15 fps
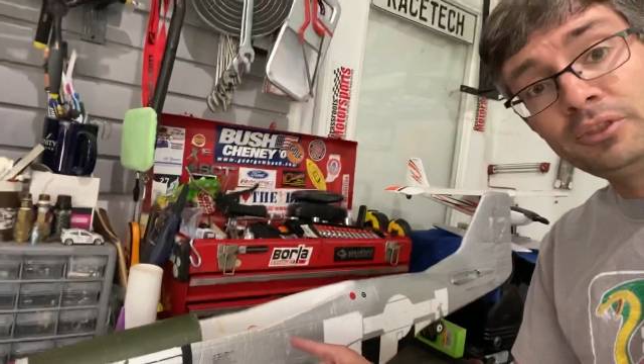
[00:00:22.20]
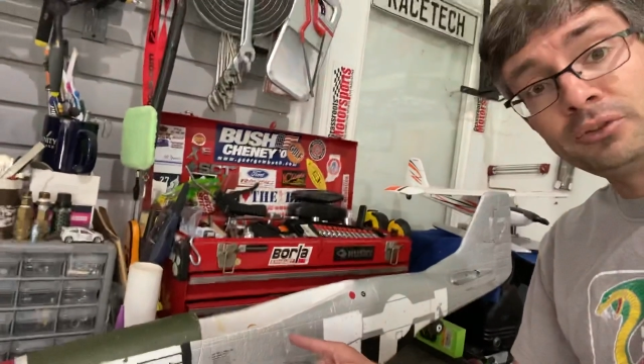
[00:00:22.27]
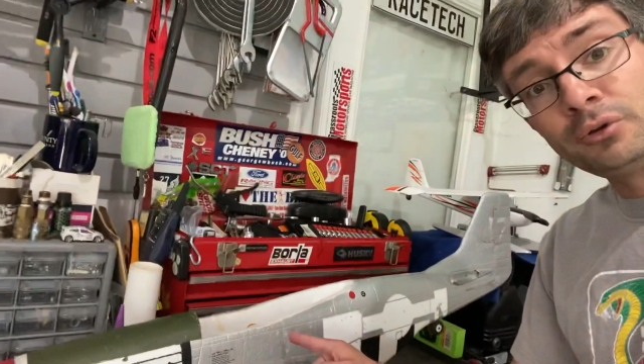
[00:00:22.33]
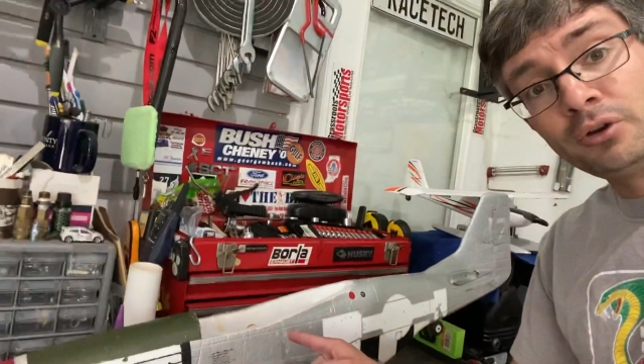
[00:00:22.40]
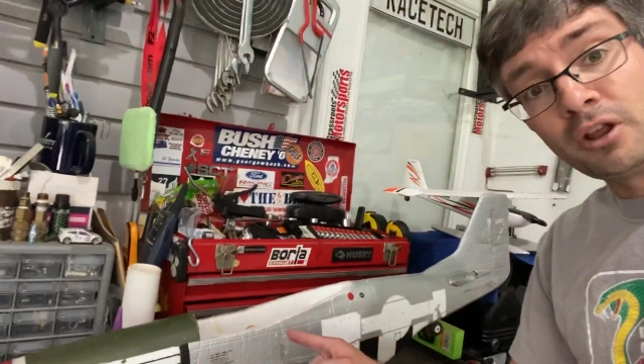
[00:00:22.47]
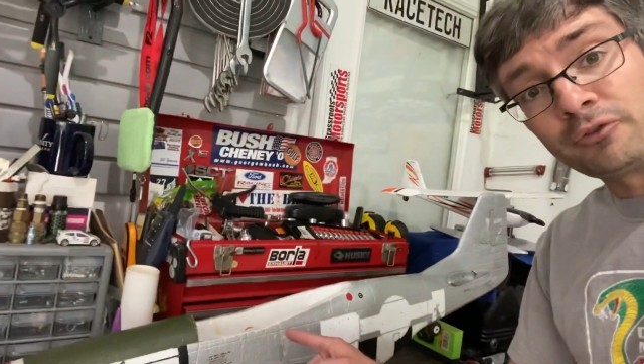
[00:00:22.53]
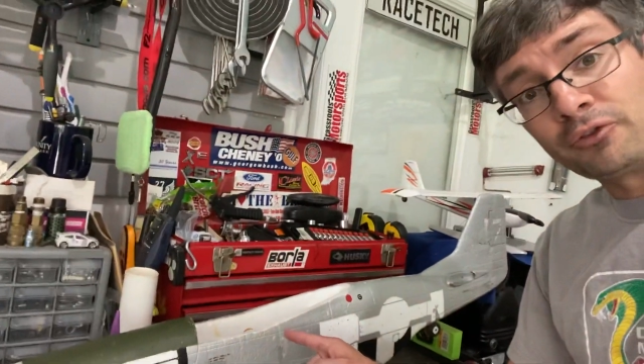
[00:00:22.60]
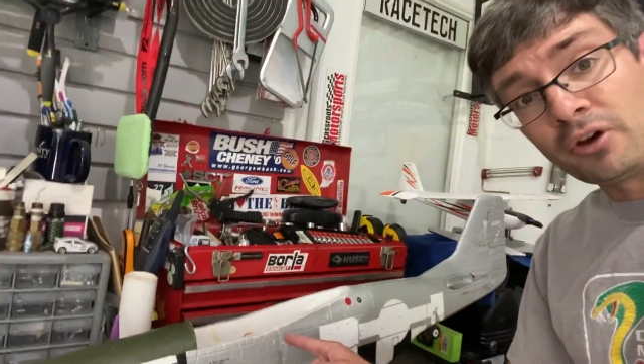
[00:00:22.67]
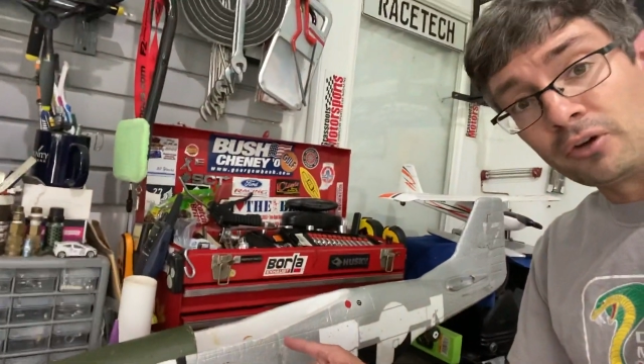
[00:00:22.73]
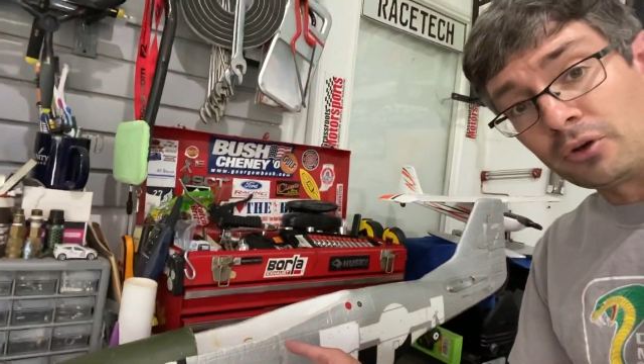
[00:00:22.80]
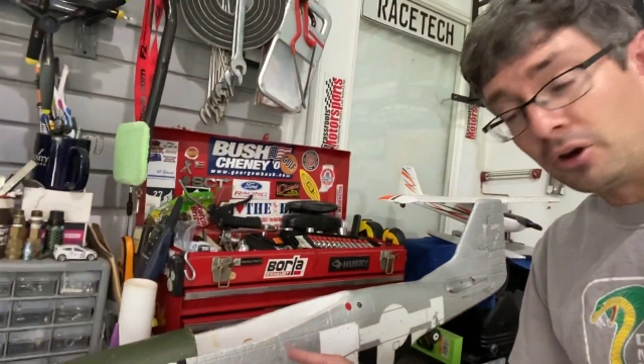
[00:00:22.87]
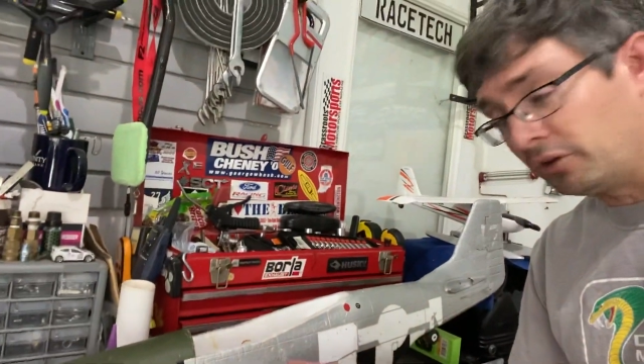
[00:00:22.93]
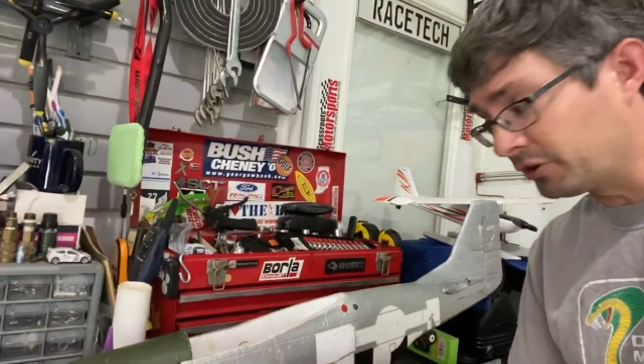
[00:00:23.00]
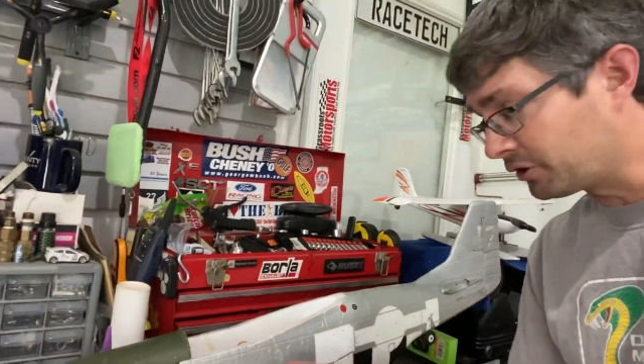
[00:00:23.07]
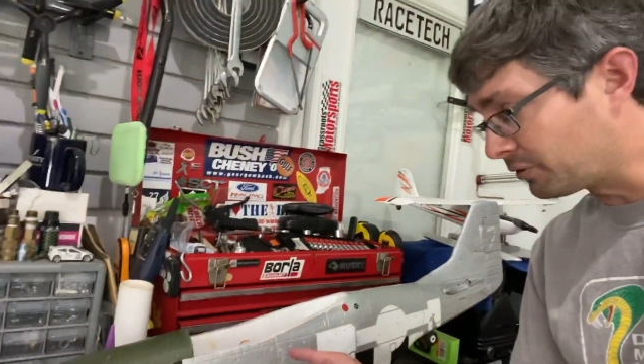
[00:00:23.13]
through and I found all
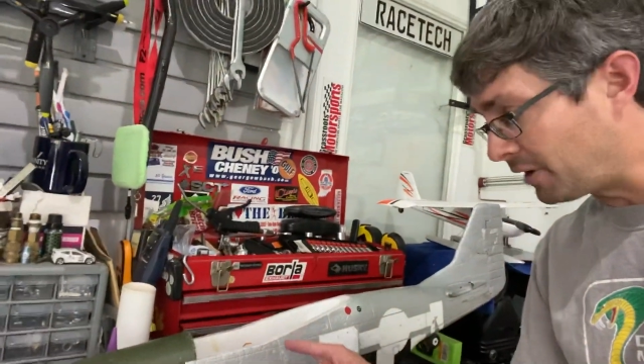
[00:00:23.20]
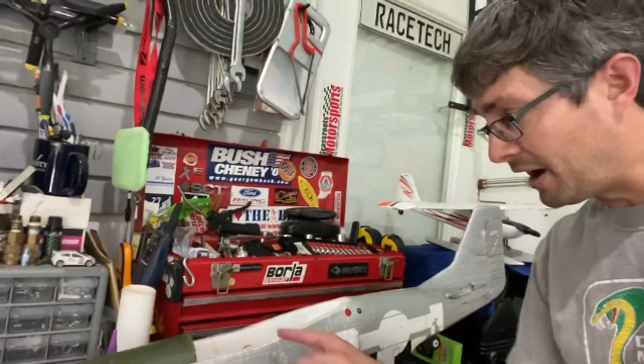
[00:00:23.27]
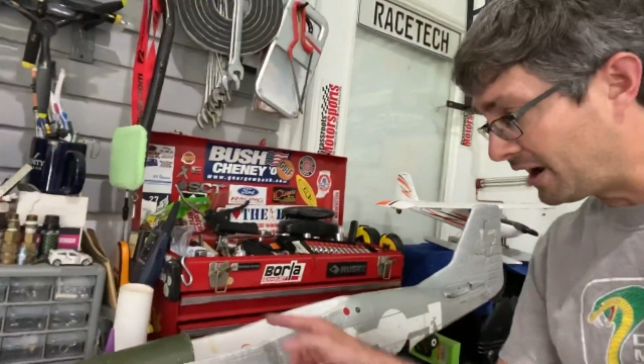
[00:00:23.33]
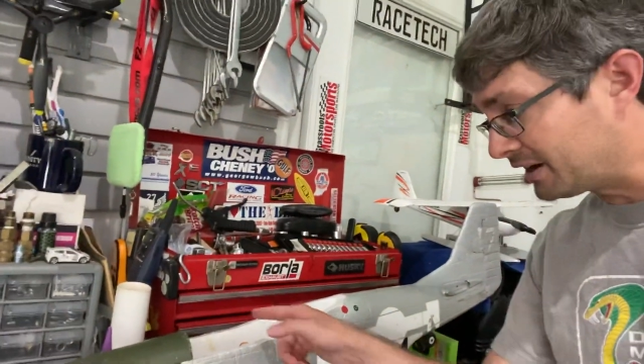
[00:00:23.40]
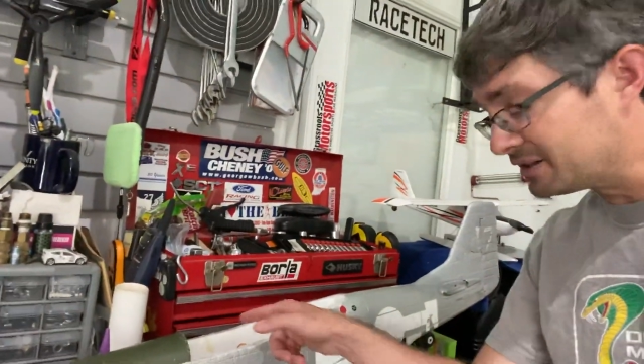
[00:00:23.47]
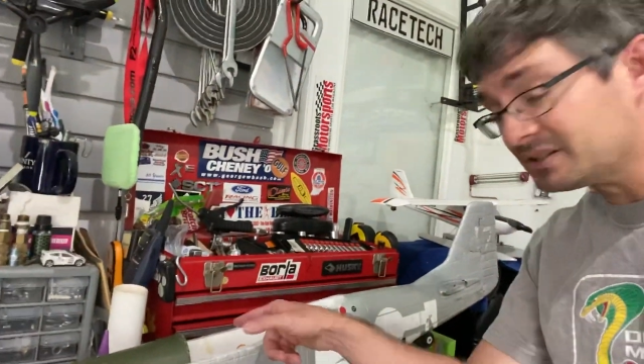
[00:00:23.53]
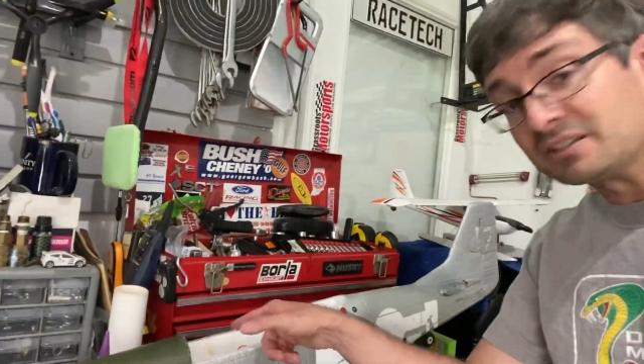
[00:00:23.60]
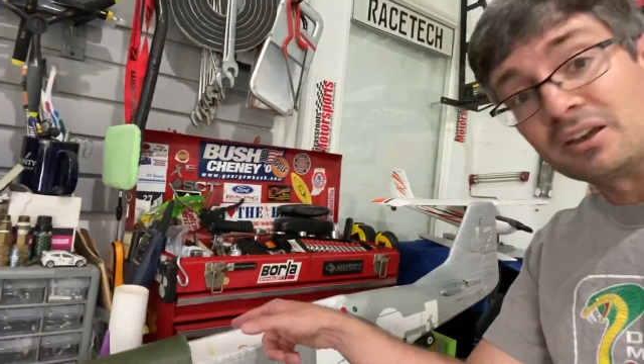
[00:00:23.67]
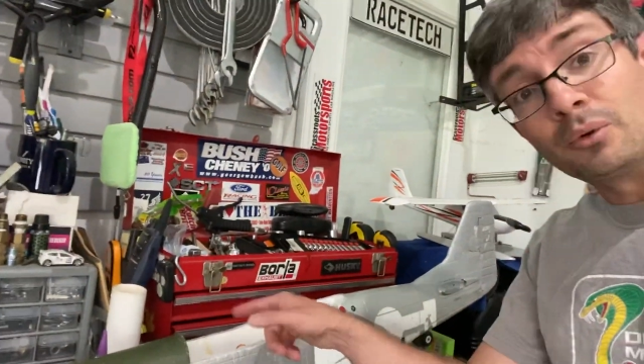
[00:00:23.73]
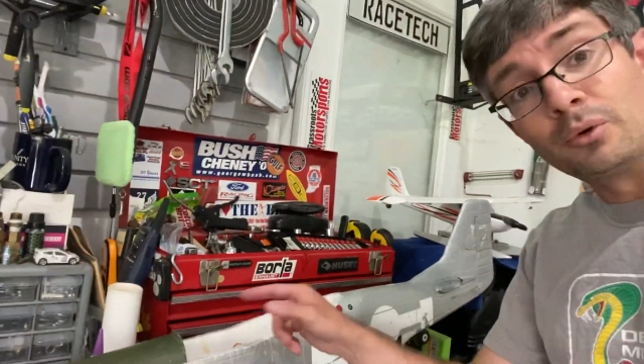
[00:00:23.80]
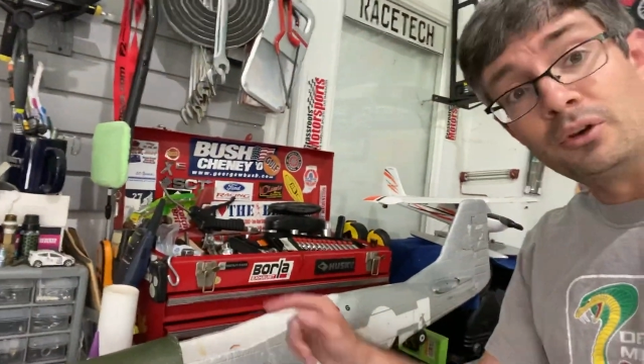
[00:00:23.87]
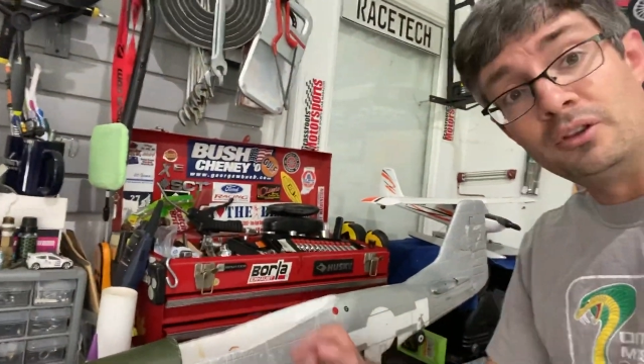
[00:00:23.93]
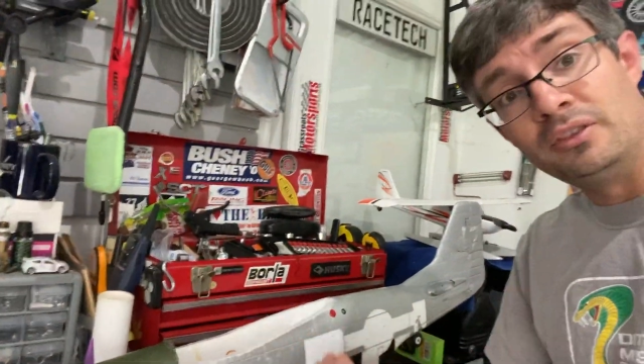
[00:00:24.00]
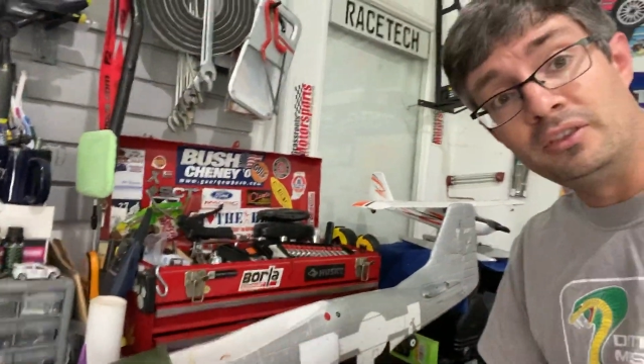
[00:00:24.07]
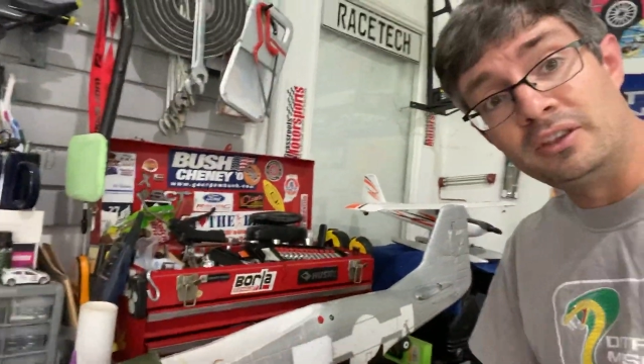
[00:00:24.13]
the cracks that were
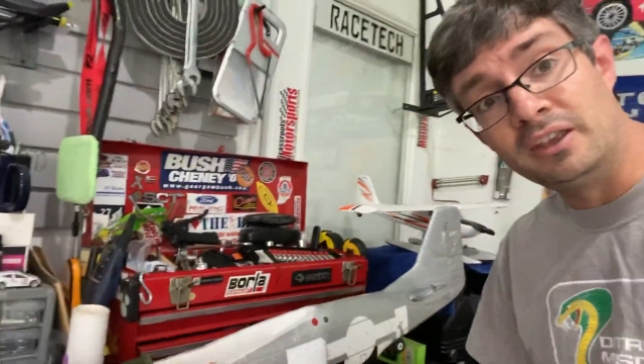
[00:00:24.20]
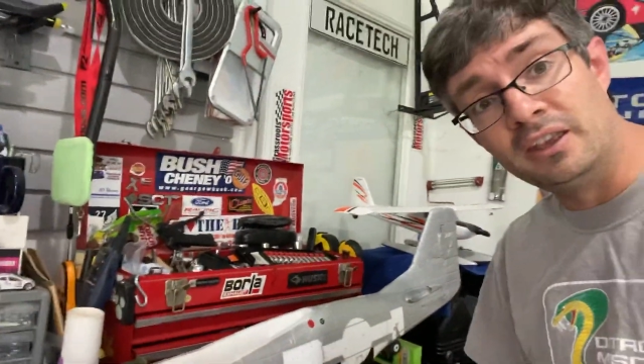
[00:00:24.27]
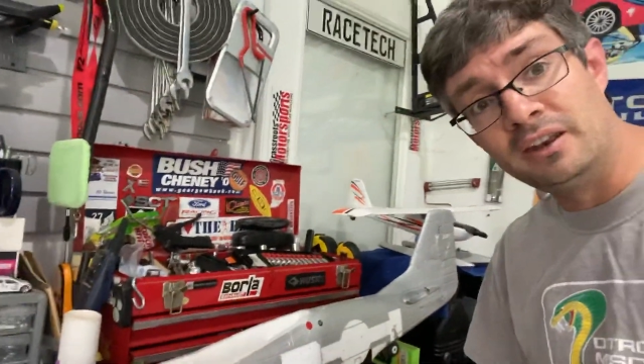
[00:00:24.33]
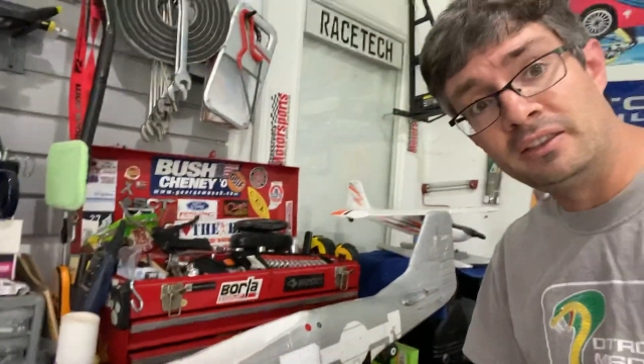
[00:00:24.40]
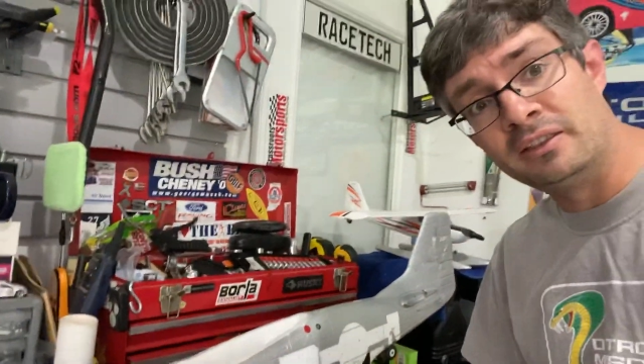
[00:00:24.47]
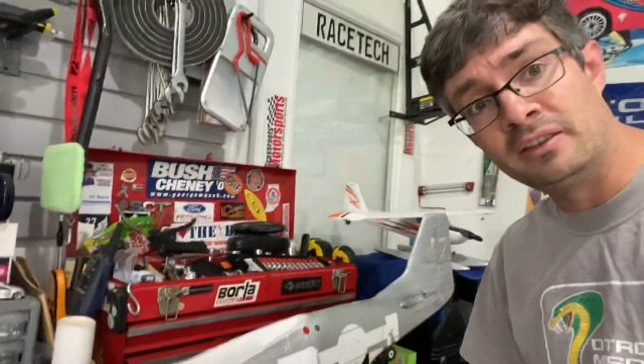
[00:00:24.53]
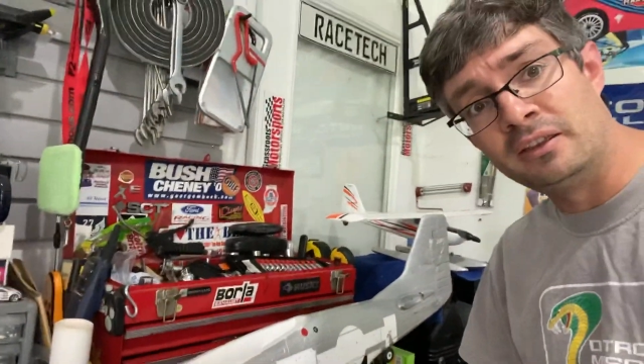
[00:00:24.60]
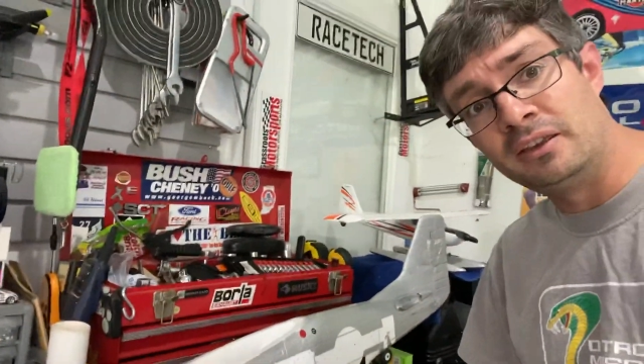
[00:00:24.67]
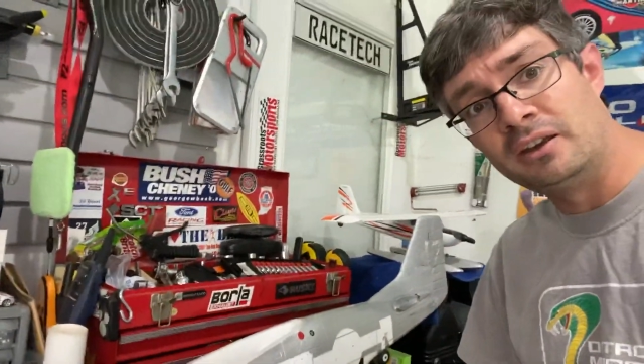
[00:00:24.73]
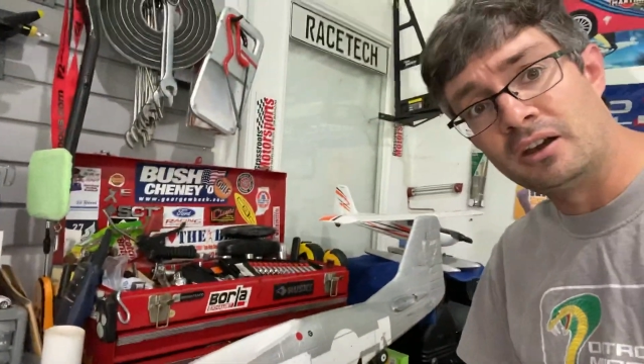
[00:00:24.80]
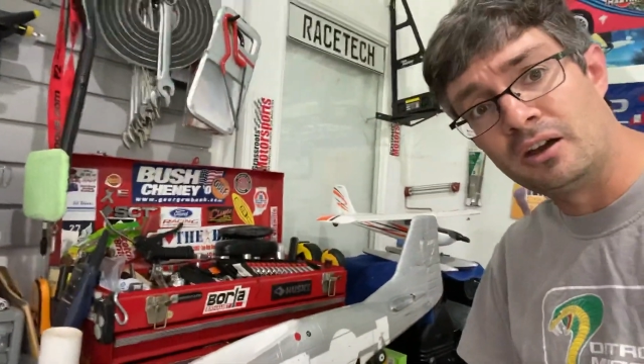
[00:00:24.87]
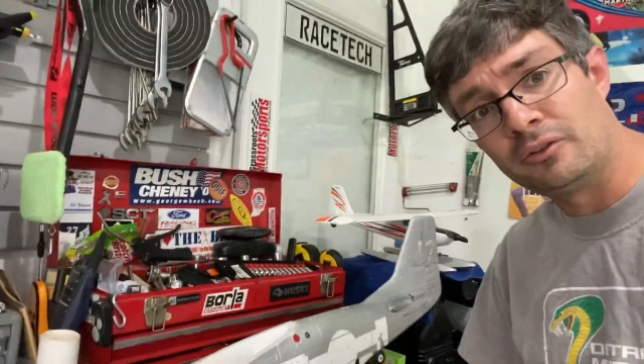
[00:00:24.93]
in the